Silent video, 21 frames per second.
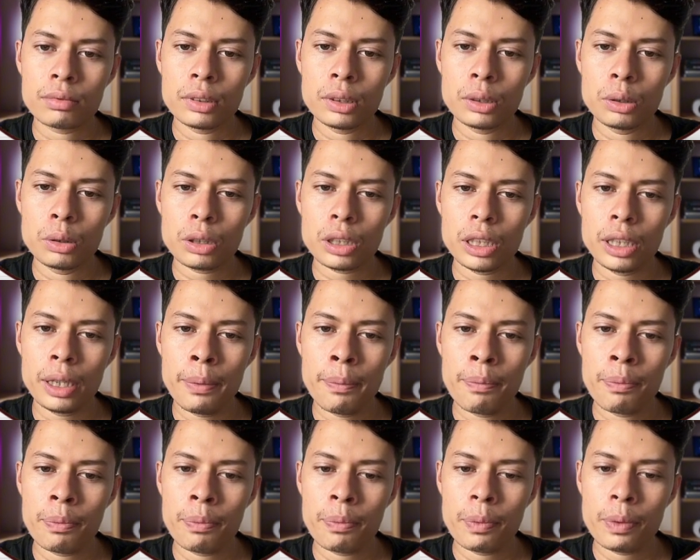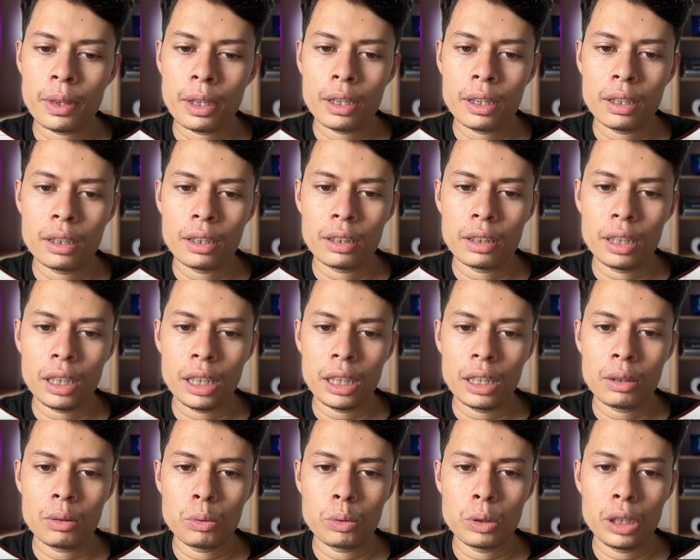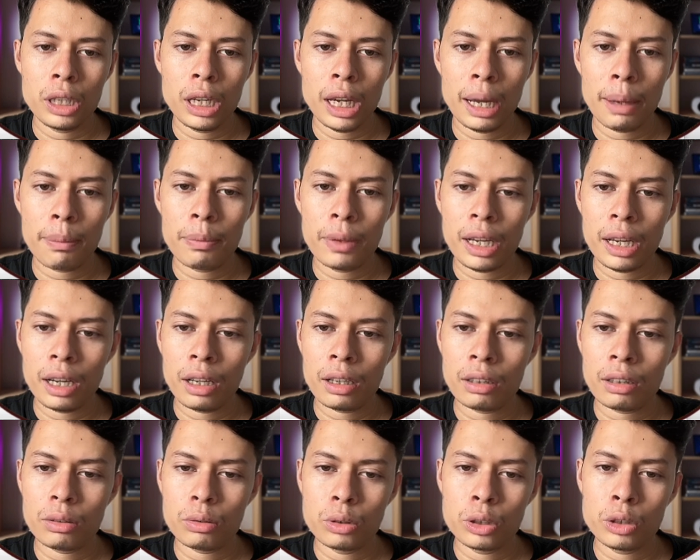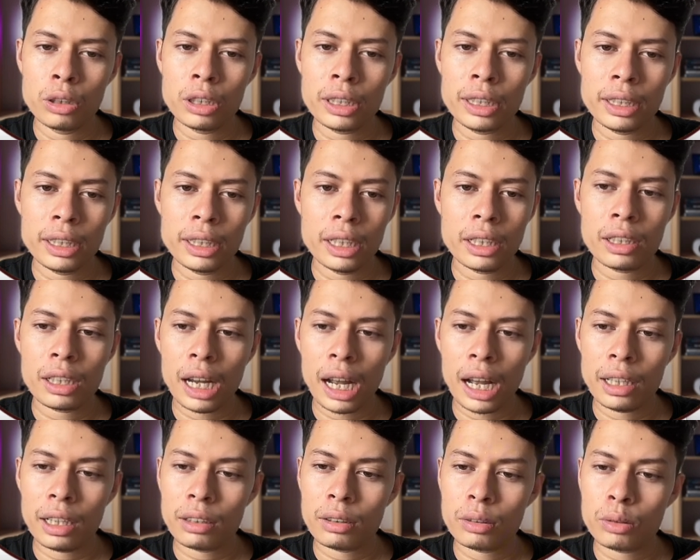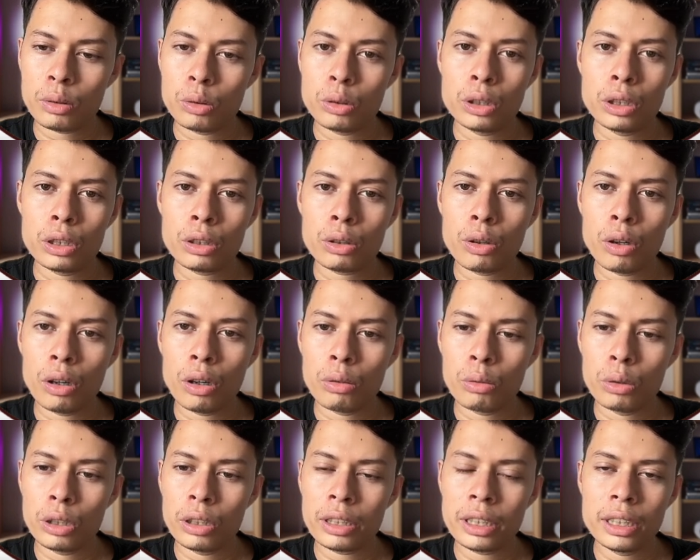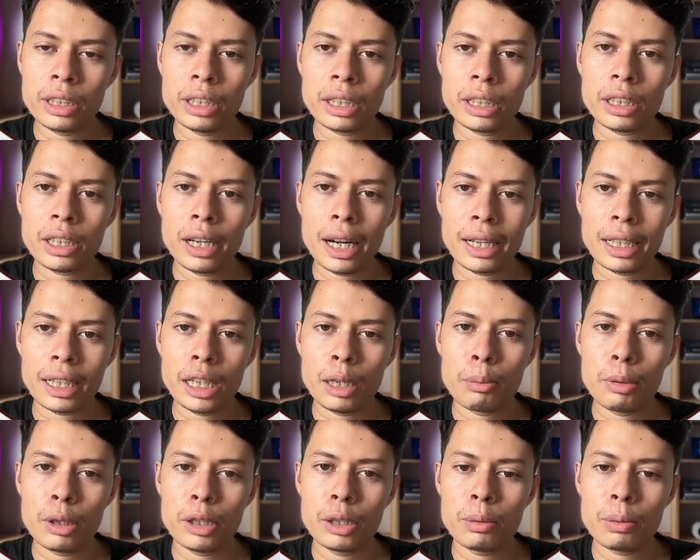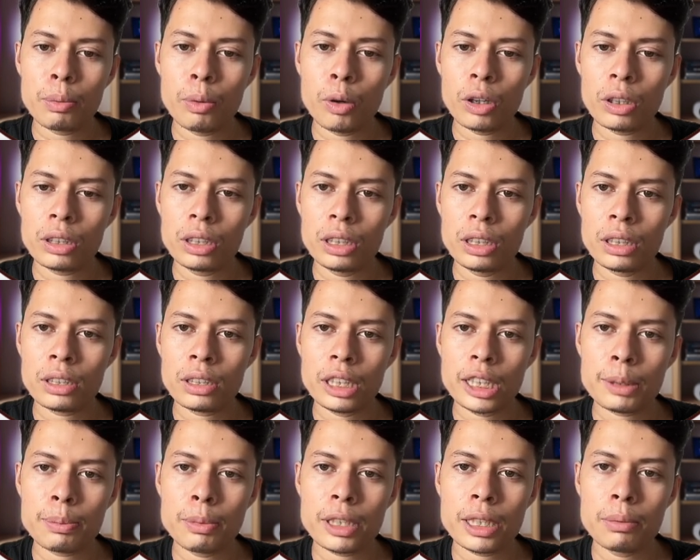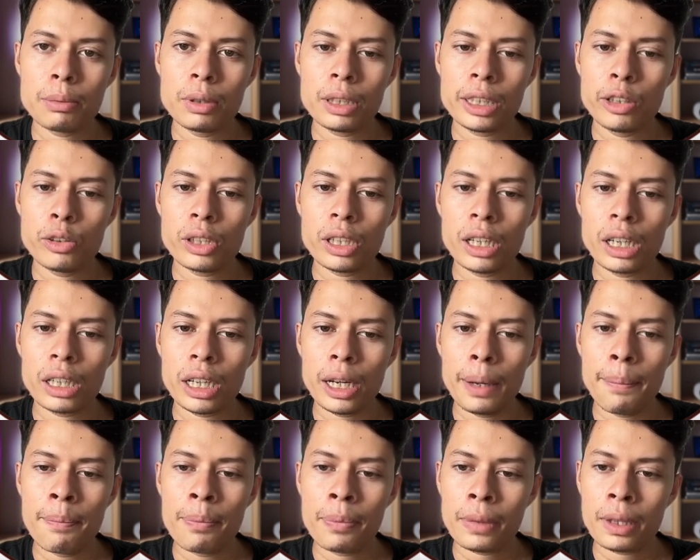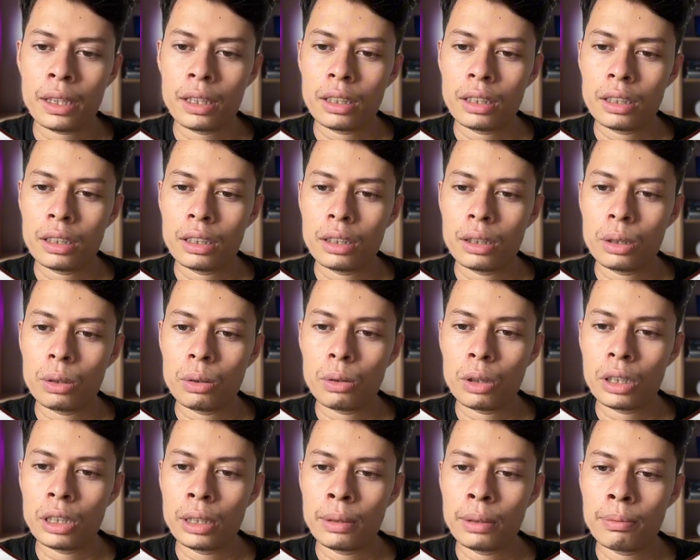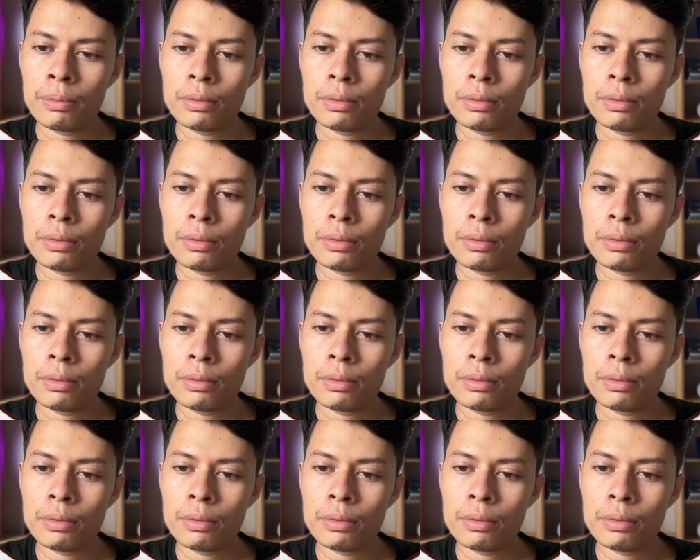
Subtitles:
Okay, then we have we will create the data layer variable for this specific user data, no worry.